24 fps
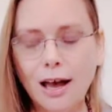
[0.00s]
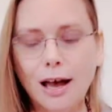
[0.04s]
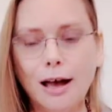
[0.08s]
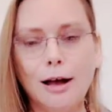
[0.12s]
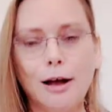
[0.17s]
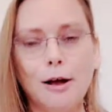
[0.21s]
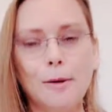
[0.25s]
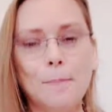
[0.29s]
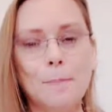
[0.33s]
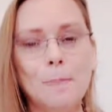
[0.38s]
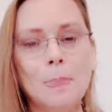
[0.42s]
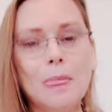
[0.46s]

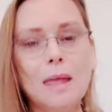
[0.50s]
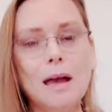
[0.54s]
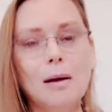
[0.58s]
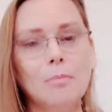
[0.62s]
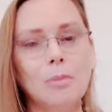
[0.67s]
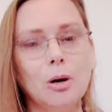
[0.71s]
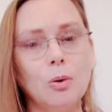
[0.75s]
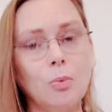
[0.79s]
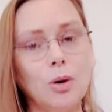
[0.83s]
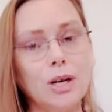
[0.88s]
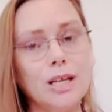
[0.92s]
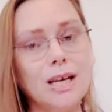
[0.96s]

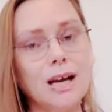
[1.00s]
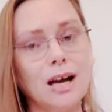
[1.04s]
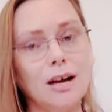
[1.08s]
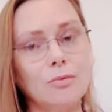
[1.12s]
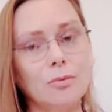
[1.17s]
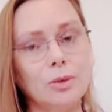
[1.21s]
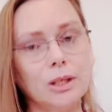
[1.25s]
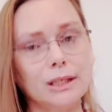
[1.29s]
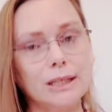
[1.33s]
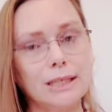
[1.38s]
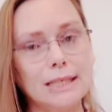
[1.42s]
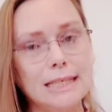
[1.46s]
But what he got
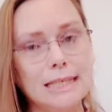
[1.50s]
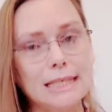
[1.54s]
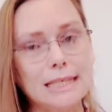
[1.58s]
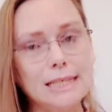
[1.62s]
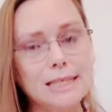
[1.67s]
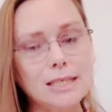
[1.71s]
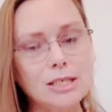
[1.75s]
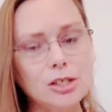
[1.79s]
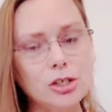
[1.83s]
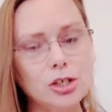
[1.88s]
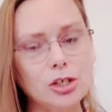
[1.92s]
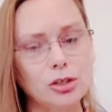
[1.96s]
really
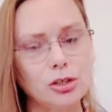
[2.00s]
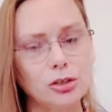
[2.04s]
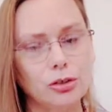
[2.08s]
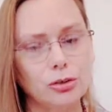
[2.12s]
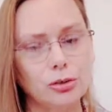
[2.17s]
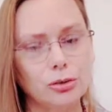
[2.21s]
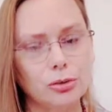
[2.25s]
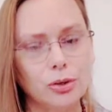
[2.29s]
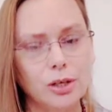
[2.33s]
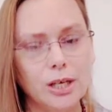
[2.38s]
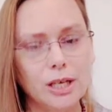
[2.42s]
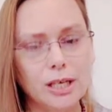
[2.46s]

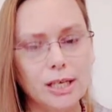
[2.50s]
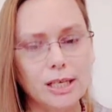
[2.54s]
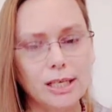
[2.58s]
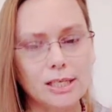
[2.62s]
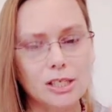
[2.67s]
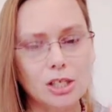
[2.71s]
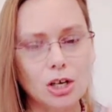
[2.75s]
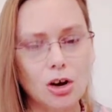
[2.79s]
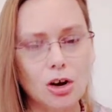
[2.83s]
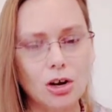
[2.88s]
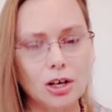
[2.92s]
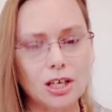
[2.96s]
into
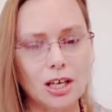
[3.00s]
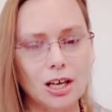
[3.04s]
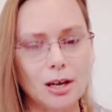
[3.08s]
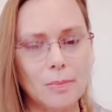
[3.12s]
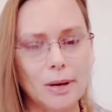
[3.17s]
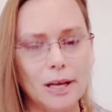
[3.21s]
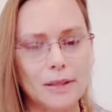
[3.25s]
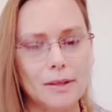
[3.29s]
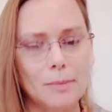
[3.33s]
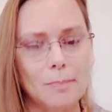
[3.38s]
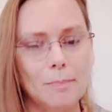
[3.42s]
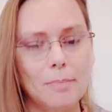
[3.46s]
is talking
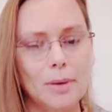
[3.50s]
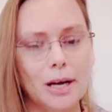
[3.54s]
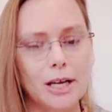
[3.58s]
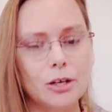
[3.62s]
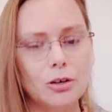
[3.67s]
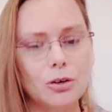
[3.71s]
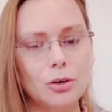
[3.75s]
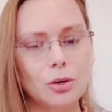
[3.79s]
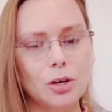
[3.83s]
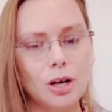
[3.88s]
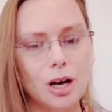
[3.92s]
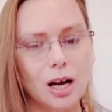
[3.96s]
about the
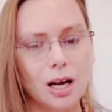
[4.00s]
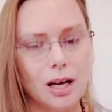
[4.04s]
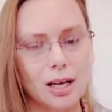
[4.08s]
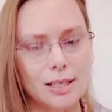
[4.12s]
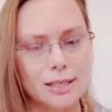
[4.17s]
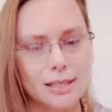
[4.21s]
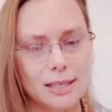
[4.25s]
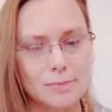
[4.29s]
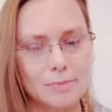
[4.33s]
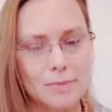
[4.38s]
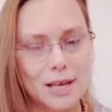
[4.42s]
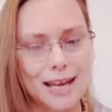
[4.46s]

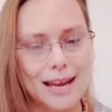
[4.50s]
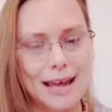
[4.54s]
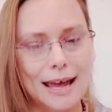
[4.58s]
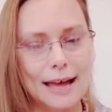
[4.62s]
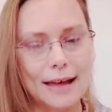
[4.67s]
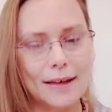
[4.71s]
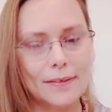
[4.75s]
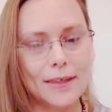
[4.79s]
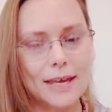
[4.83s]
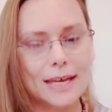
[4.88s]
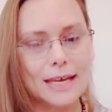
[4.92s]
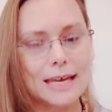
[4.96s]
microcosm and
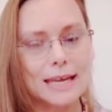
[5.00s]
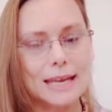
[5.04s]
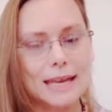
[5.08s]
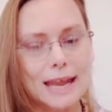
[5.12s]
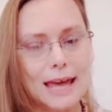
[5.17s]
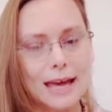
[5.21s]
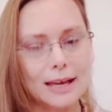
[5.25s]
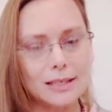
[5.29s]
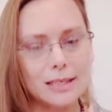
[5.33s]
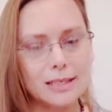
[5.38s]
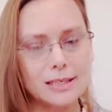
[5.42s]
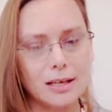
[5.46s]
how they
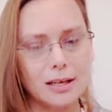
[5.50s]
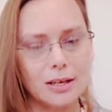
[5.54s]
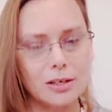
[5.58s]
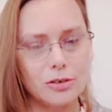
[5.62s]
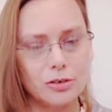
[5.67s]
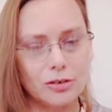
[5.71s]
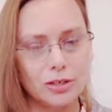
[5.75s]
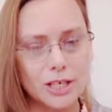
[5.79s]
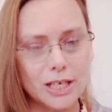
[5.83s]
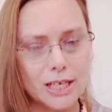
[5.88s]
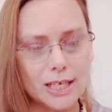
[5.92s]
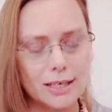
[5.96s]
connect
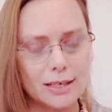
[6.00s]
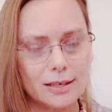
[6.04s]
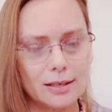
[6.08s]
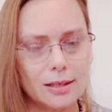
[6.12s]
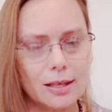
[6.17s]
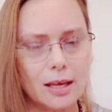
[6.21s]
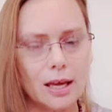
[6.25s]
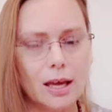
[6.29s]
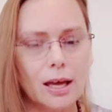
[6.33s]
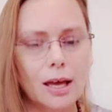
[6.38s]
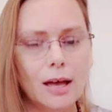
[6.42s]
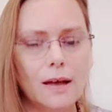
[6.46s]
underneath.
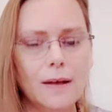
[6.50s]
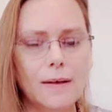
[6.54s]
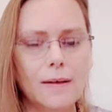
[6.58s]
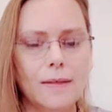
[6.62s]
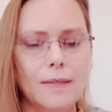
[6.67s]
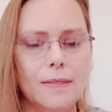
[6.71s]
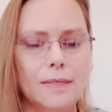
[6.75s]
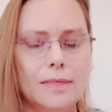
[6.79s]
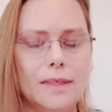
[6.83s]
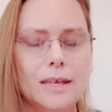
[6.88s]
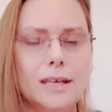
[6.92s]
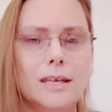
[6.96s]

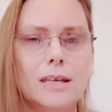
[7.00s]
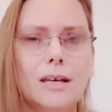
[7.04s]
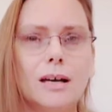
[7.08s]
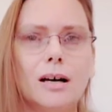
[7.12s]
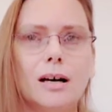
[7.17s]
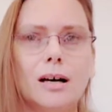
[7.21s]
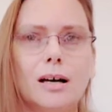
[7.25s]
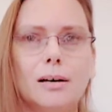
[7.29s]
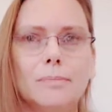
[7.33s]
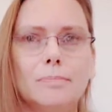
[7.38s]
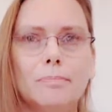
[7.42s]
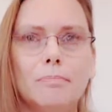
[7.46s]
The
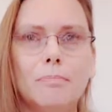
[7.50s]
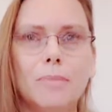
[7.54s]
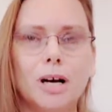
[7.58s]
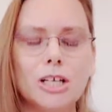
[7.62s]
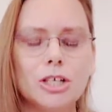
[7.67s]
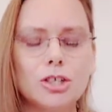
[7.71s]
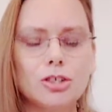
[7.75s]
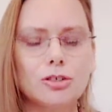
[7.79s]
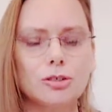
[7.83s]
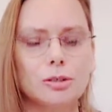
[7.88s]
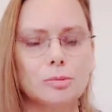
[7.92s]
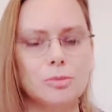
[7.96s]

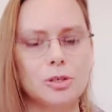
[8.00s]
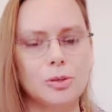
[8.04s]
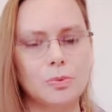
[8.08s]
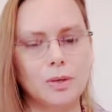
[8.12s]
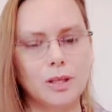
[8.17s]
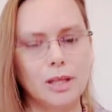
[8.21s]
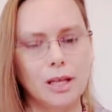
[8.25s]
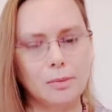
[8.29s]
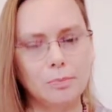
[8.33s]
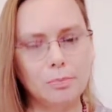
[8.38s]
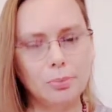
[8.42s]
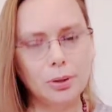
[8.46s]
mushrooms,
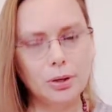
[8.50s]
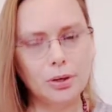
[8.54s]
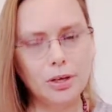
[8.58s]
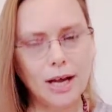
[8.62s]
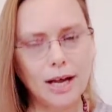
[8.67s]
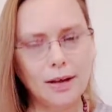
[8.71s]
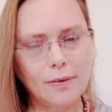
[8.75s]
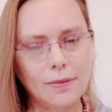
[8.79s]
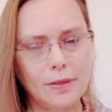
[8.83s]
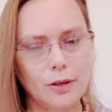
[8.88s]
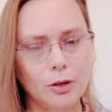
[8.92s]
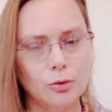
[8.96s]
when they put
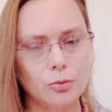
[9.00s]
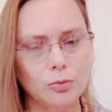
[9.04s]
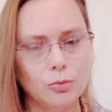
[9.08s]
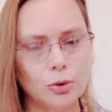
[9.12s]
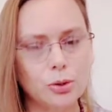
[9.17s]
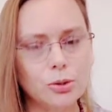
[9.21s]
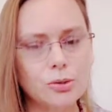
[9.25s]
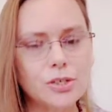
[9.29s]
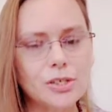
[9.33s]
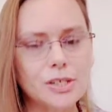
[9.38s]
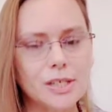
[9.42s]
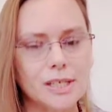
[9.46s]
out their
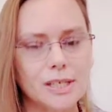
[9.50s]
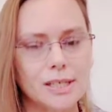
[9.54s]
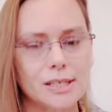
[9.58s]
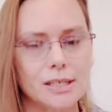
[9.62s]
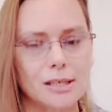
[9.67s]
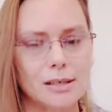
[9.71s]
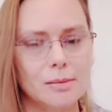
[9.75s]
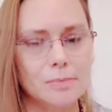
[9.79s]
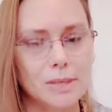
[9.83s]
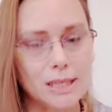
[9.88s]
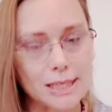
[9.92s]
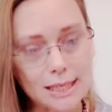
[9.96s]
root
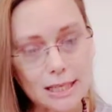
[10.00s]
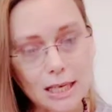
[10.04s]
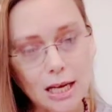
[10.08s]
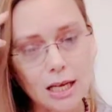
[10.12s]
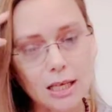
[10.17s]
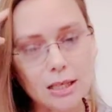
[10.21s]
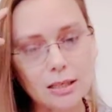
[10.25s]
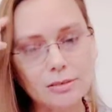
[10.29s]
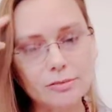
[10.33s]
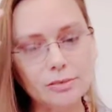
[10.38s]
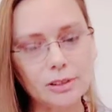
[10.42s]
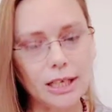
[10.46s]
system, it's
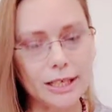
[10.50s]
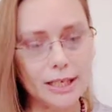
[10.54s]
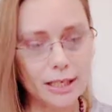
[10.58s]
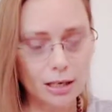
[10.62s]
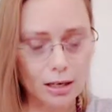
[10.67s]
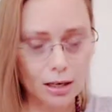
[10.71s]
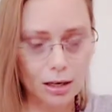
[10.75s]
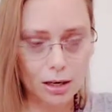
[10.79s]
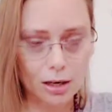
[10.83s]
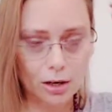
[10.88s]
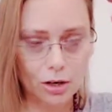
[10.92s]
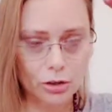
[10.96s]
kind of
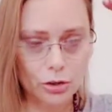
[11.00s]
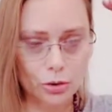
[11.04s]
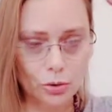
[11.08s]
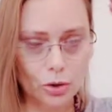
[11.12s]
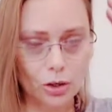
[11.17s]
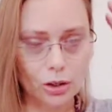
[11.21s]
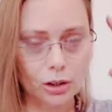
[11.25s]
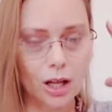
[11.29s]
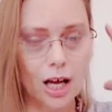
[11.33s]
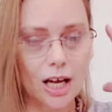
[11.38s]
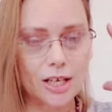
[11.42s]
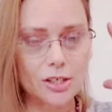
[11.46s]
like our
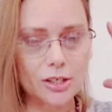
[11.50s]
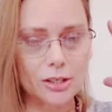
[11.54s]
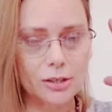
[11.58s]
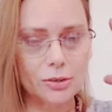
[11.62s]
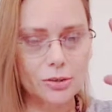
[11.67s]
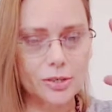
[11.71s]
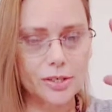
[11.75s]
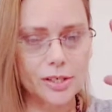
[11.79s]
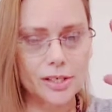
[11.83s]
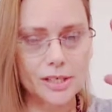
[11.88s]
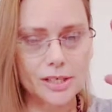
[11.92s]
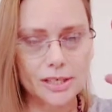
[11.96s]
neurological
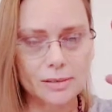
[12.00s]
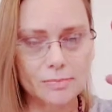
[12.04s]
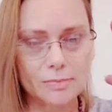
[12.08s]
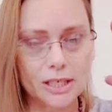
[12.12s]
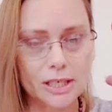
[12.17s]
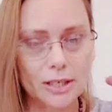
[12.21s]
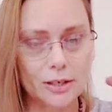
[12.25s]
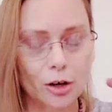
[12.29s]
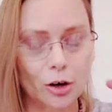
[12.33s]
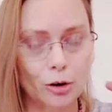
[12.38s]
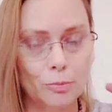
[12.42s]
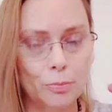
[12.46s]
system
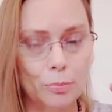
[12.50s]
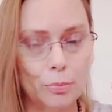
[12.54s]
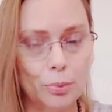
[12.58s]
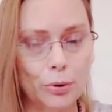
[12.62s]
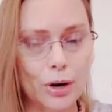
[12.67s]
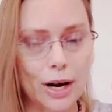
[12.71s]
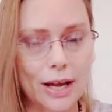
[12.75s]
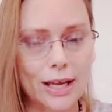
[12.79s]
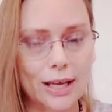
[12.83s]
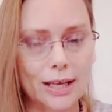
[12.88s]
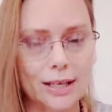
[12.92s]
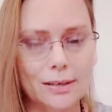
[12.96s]
in our
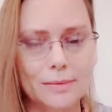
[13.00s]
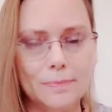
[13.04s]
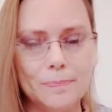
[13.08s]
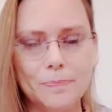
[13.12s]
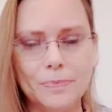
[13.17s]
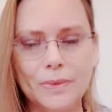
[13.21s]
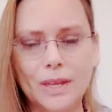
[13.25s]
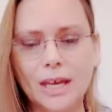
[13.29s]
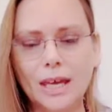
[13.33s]
brain.